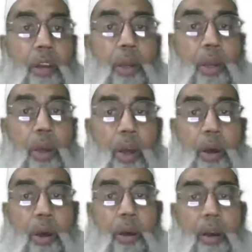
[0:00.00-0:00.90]

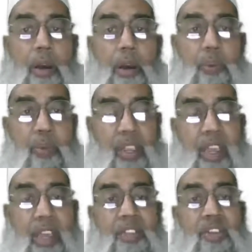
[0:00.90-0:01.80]
we
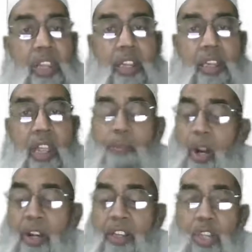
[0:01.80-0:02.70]
can see the
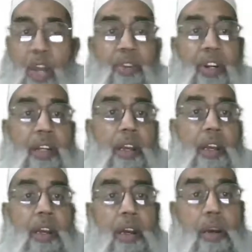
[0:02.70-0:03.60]
importance of it.
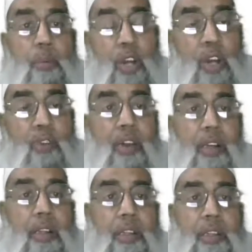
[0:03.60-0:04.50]

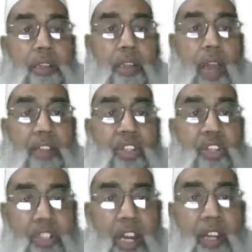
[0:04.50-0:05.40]
Moreover, the cast
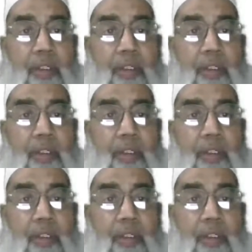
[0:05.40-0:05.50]
steel